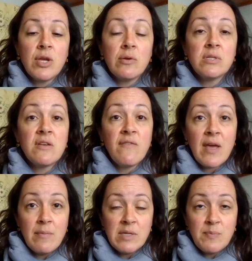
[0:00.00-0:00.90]
you to the
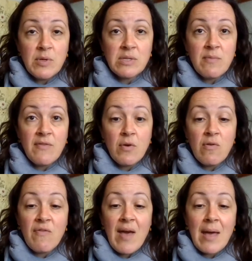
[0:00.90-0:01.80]
famous bosom of your
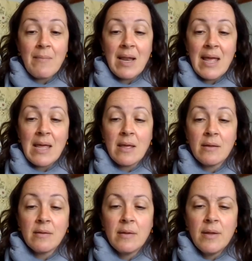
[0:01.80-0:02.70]
family."
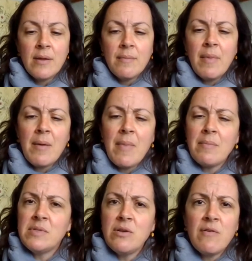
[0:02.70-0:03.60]
"My
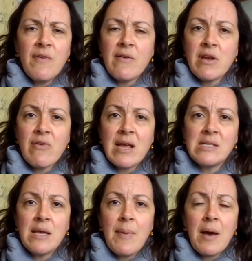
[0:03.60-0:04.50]
mum's not very
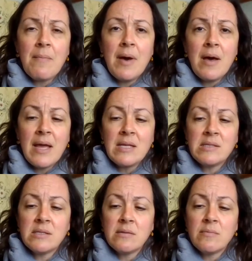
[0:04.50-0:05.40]
crazy about
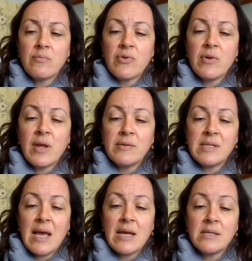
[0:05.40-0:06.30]
mice," Bruno
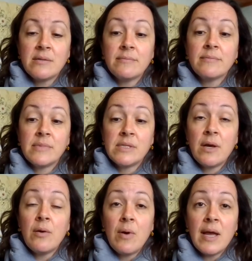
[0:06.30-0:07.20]
said.
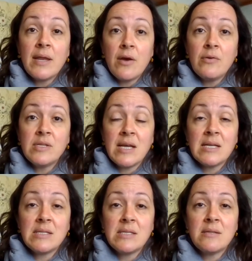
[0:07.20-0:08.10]
"So I
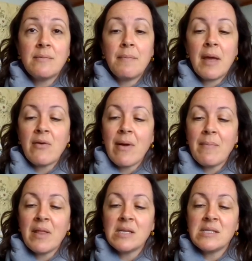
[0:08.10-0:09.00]
noticed," my
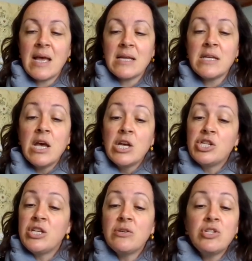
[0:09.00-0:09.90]
grandmother said.
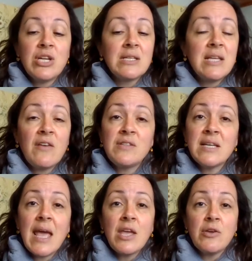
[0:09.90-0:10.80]
"She'll just have to
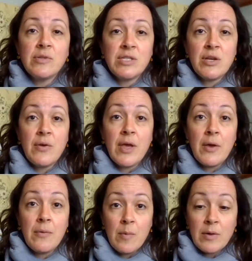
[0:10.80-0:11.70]
get used to
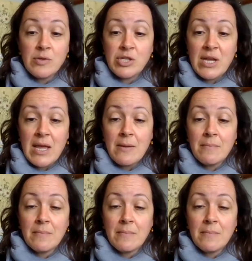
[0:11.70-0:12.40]
you, won't she?"